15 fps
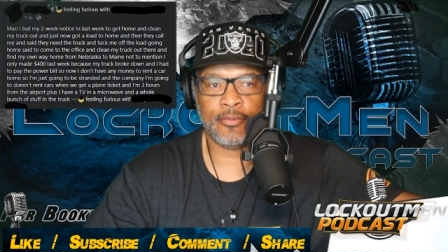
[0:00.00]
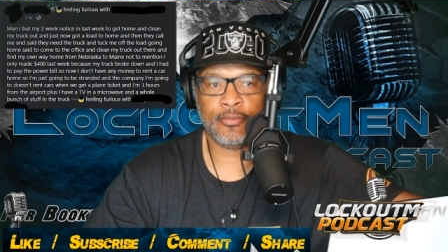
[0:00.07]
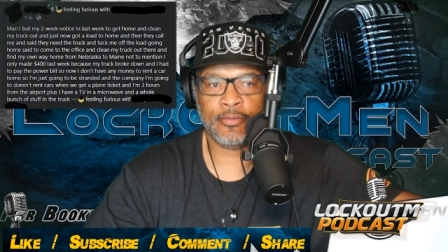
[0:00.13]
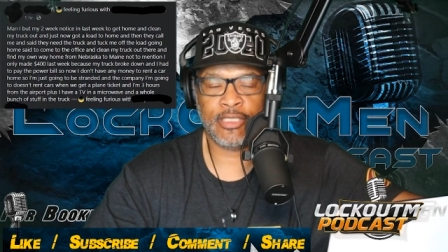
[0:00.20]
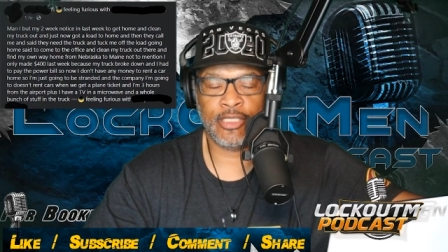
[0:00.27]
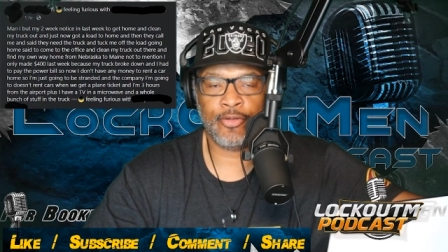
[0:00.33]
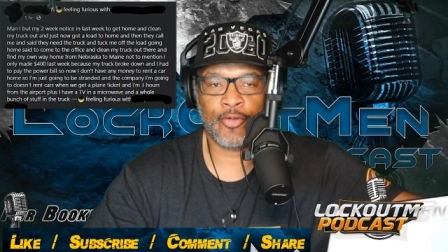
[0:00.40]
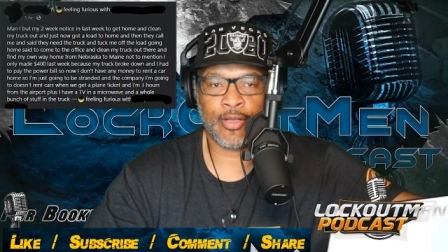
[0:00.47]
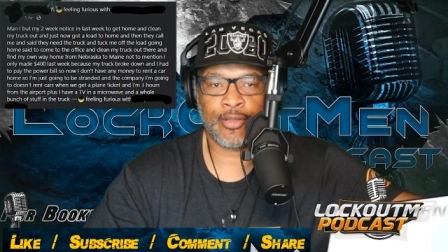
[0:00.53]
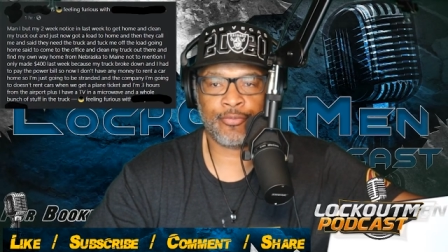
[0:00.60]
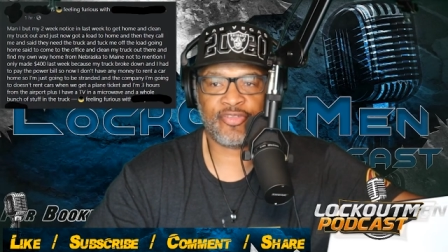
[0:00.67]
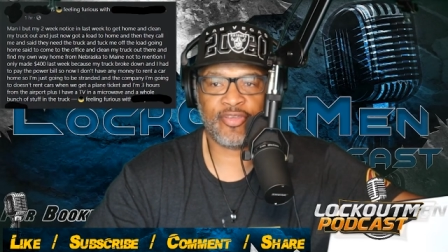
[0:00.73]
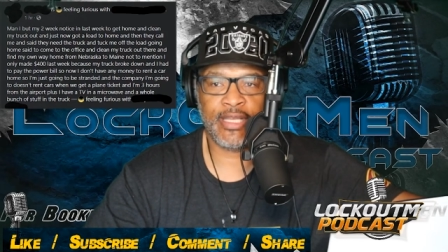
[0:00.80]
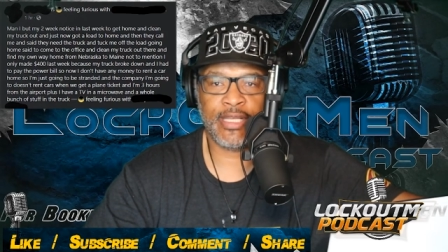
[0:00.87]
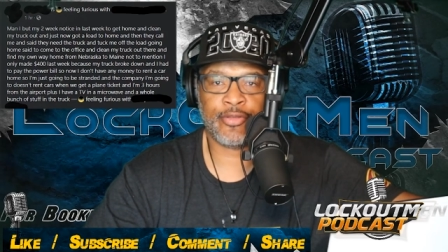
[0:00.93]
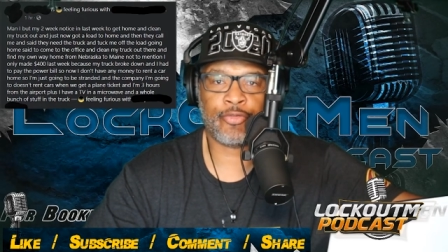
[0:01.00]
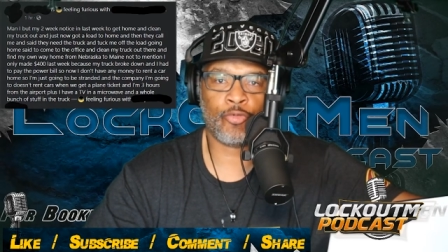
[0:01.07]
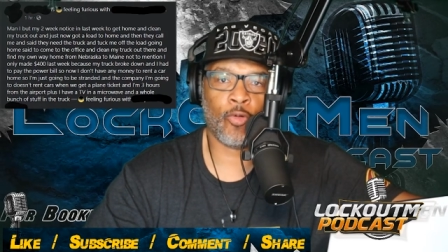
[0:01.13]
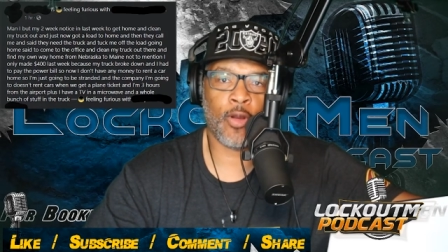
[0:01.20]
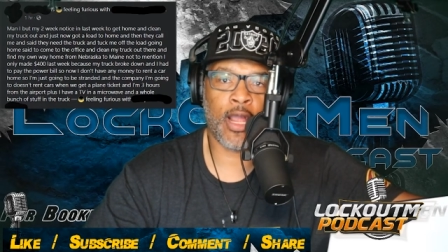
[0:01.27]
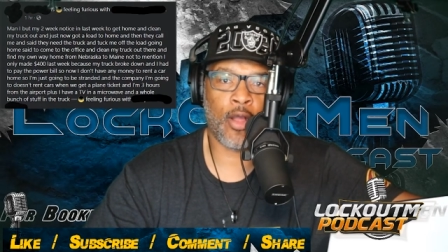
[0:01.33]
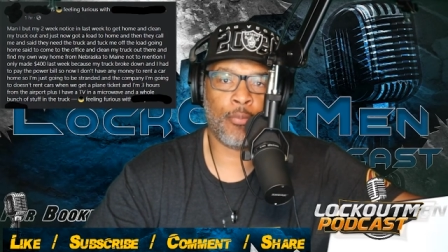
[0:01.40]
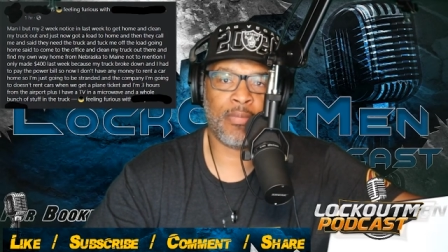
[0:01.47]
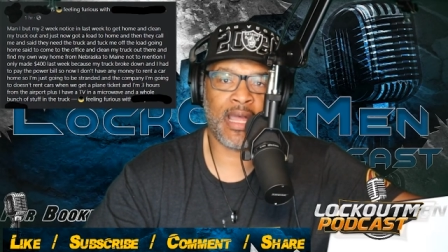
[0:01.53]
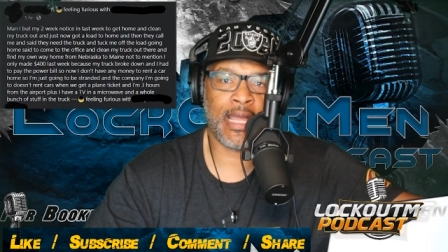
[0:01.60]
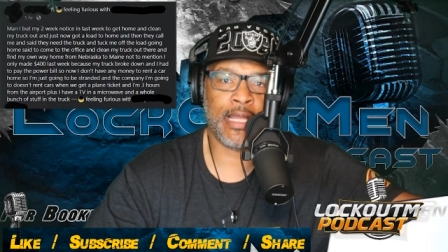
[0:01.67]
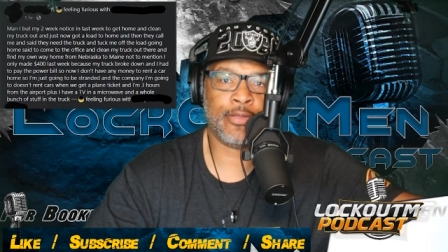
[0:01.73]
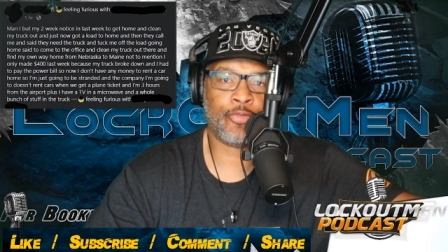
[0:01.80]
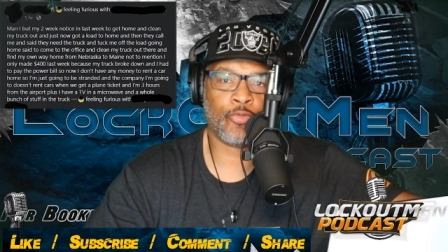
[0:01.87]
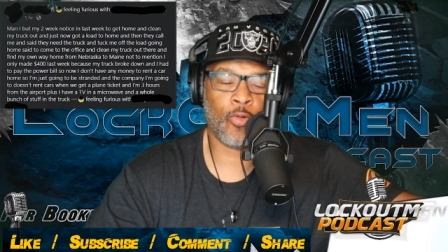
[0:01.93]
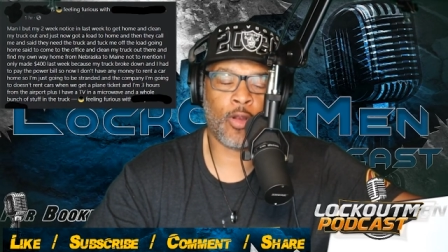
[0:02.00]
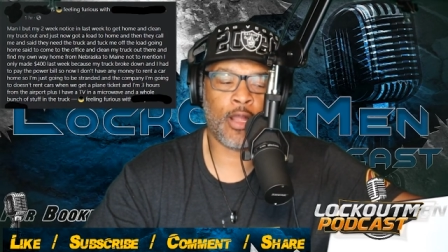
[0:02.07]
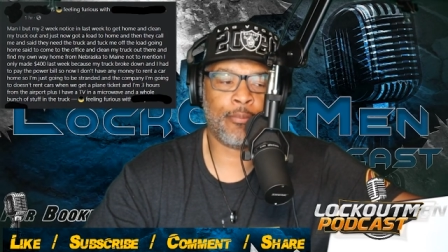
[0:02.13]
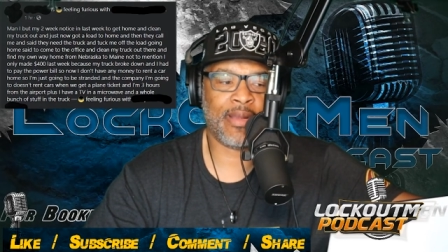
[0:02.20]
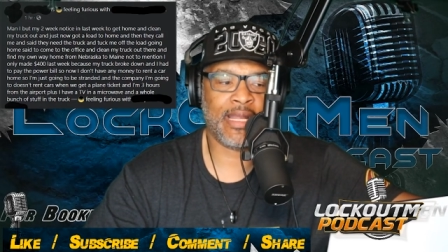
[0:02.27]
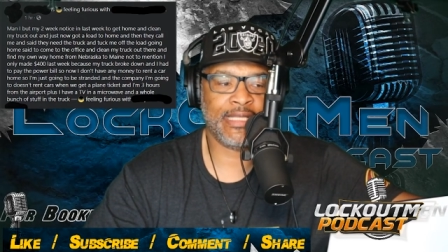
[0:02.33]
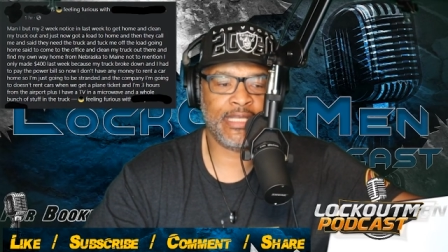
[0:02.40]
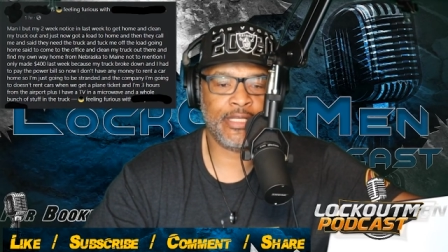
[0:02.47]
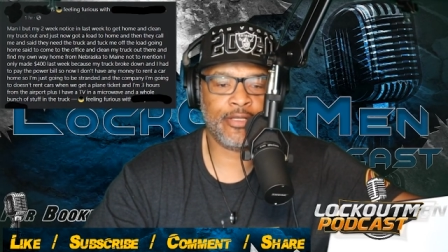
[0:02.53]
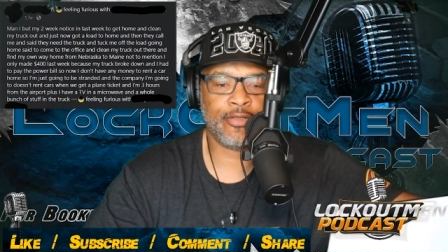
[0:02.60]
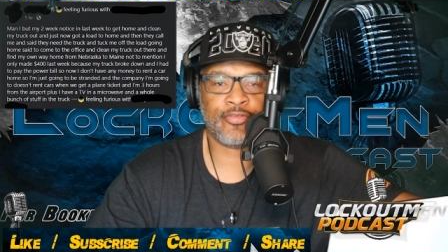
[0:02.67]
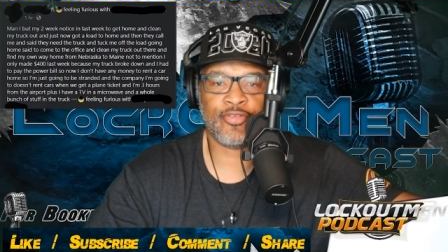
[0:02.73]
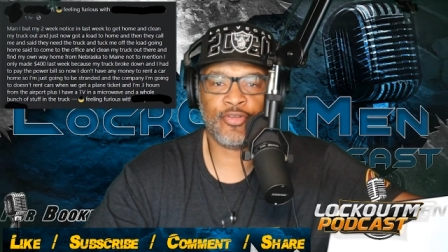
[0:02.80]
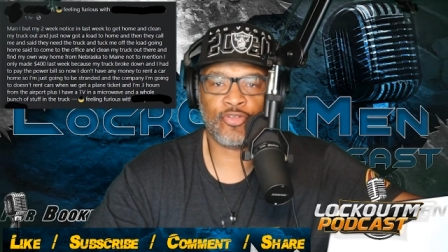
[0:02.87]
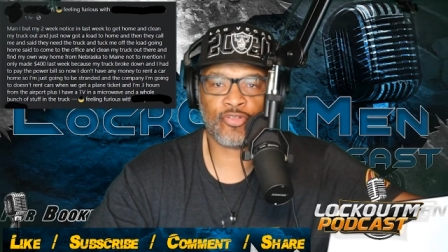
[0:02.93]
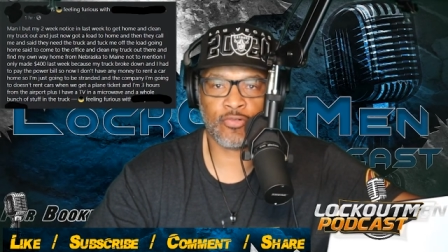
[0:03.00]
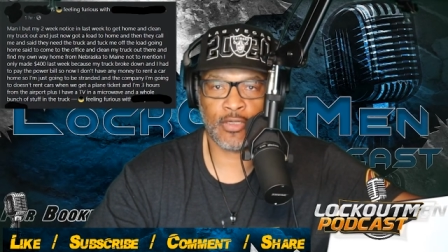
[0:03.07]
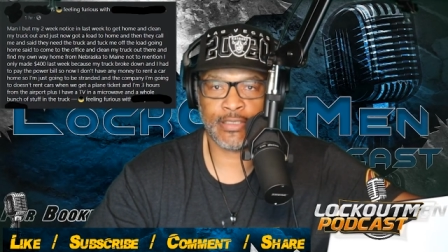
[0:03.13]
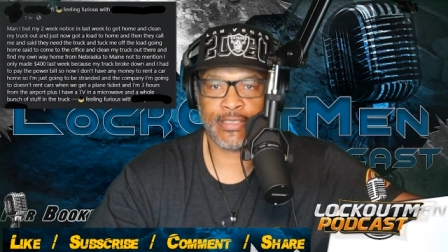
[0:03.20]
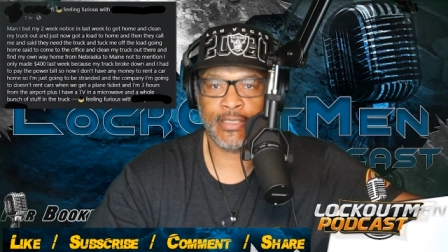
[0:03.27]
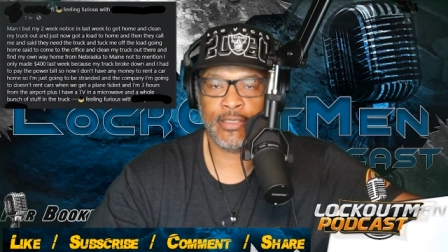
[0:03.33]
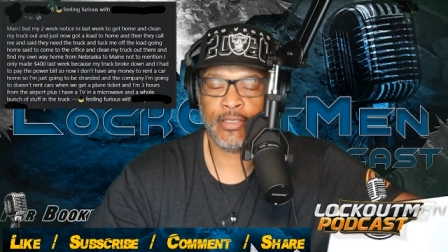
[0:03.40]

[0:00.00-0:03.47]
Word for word: you know what I'm saying, throughout my, throughout my years in trucking.